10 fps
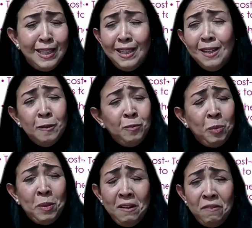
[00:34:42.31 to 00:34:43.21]
And
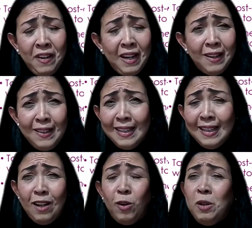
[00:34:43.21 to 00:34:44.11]
you might fail,
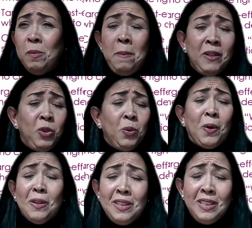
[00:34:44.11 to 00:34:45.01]
or you might be too
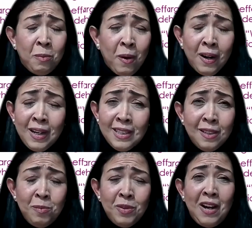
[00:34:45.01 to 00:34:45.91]
early to market
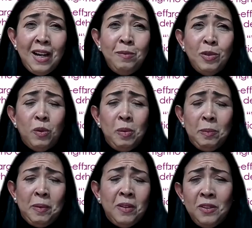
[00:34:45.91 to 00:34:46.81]
sometimes where
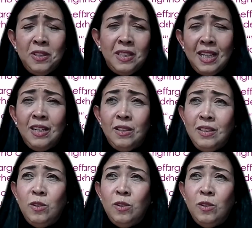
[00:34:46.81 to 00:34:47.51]
people understand,